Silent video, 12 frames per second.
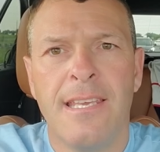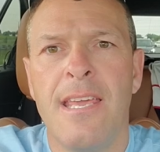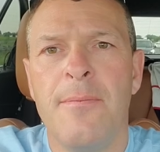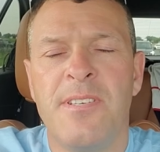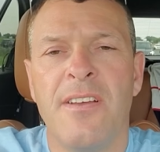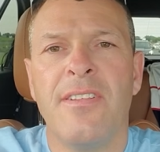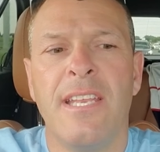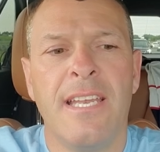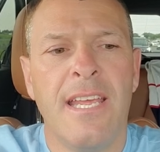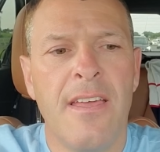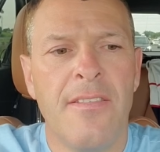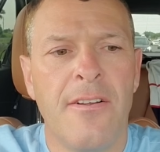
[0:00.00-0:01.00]
keeps
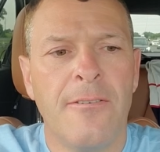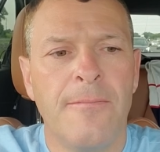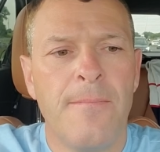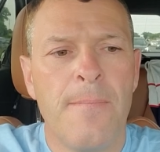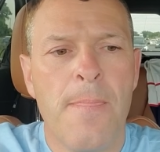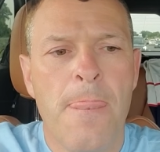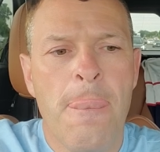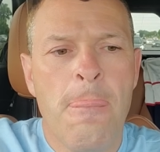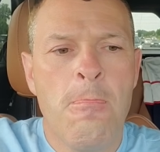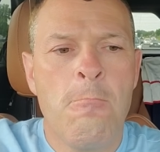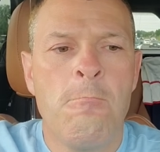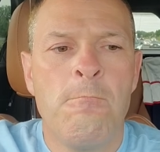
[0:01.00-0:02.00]
everything together.
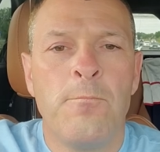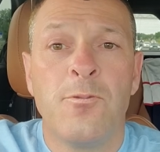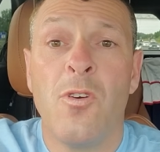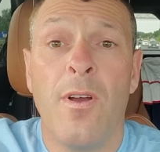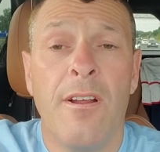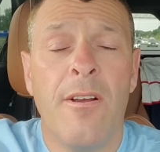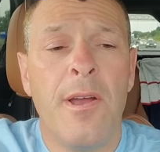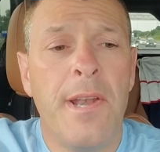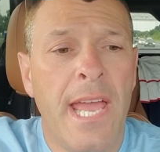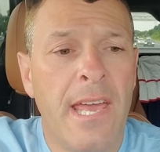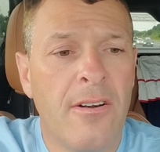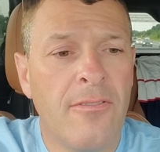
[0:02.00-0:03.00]
So
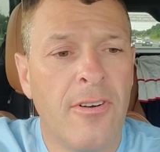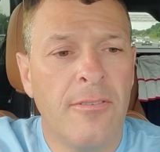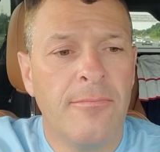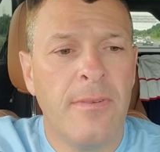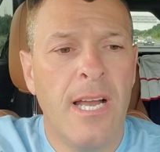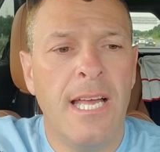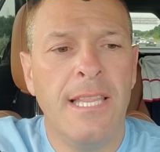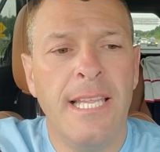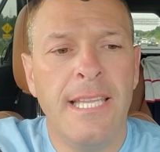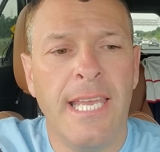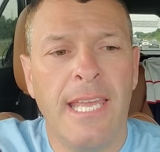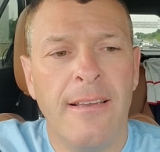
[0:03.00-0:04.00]
Arrowhead Hanover, Aunt
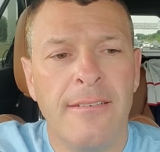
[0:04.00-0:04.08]
Lily.